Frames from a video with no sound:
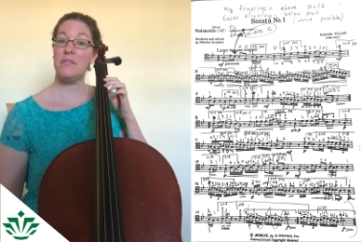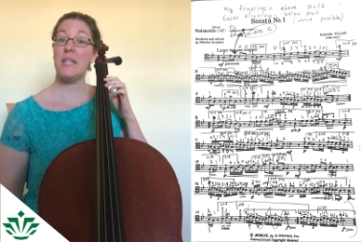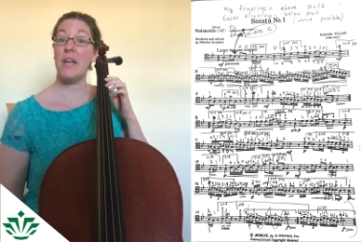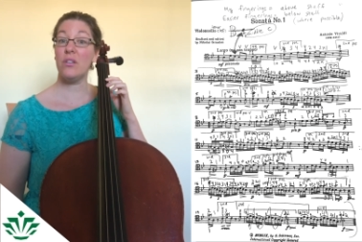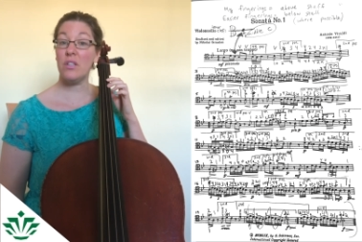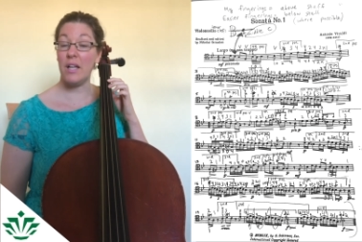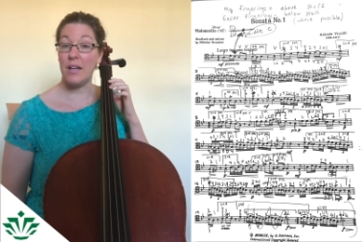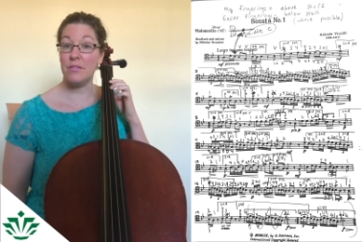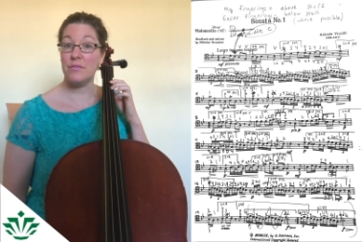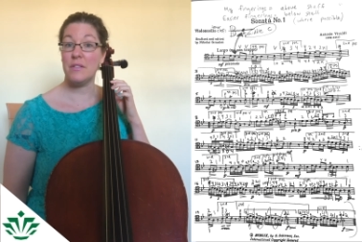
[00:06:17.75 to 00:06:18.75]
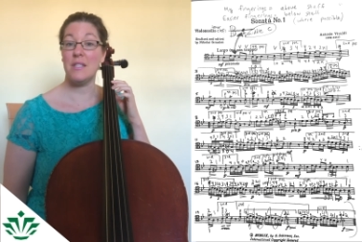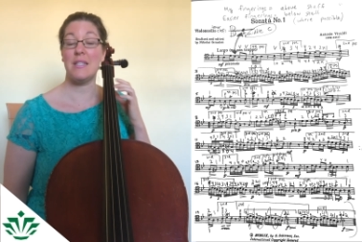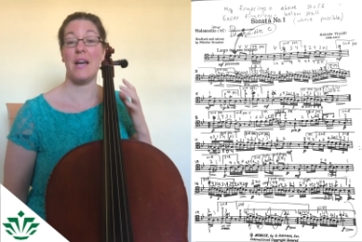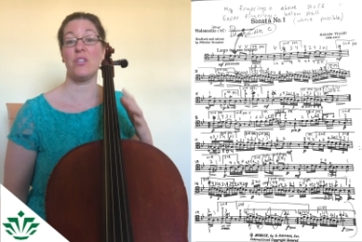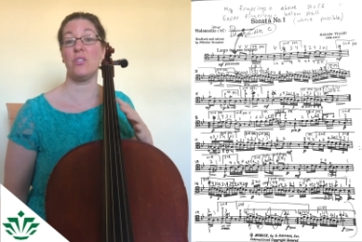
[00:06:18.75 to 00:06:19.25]
Tenor clef is
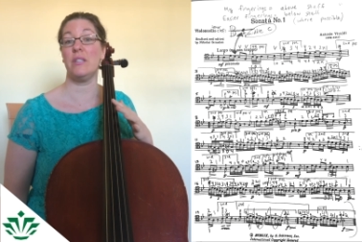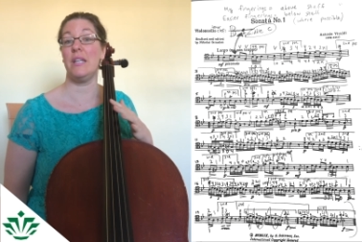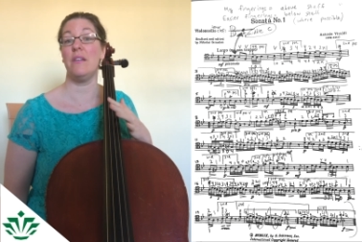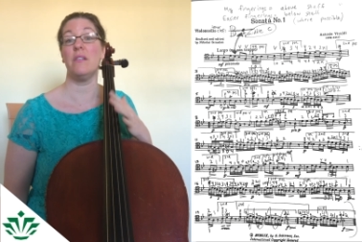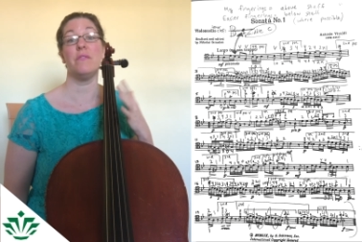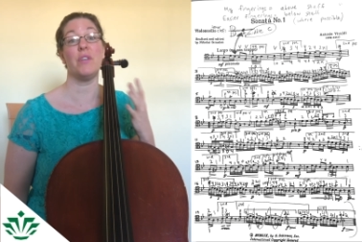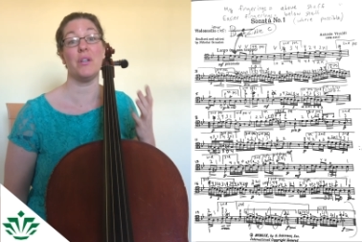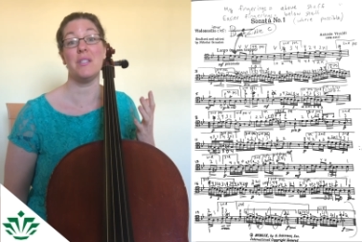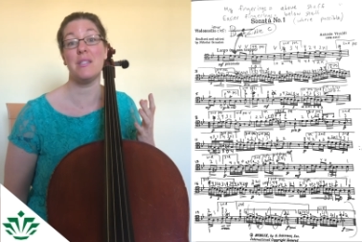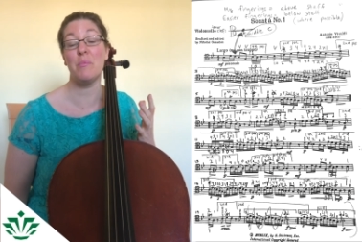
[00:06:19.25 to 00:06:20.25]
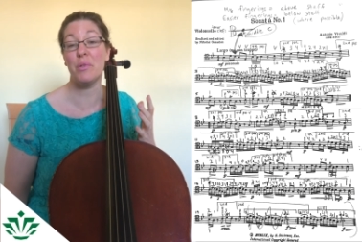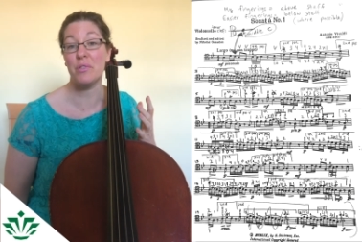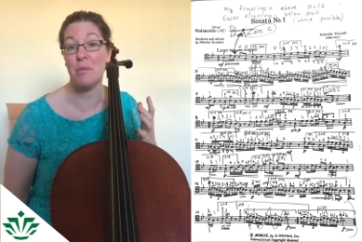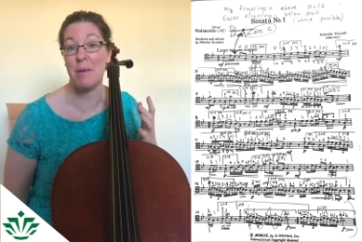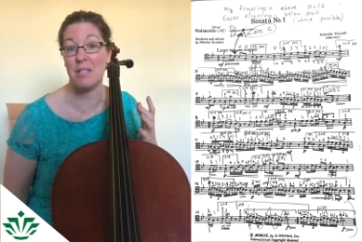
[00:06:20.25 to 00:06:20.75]
actually very similar
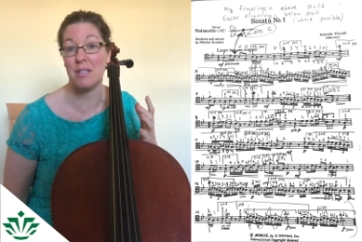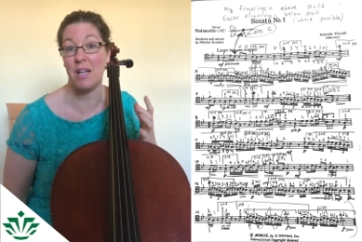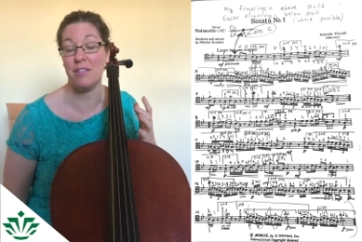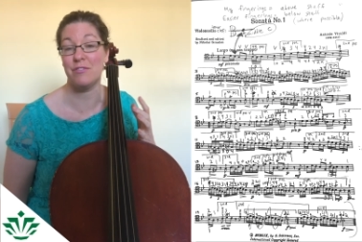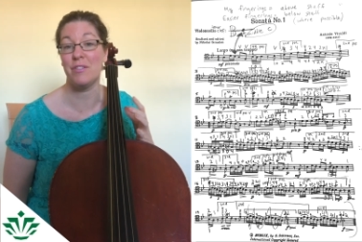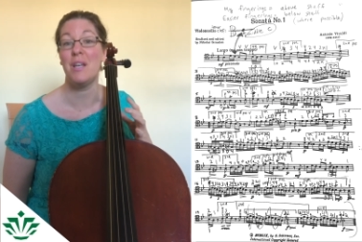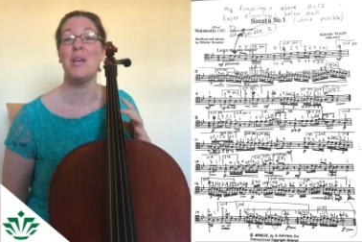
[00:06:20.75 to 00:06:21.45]
to bass clef,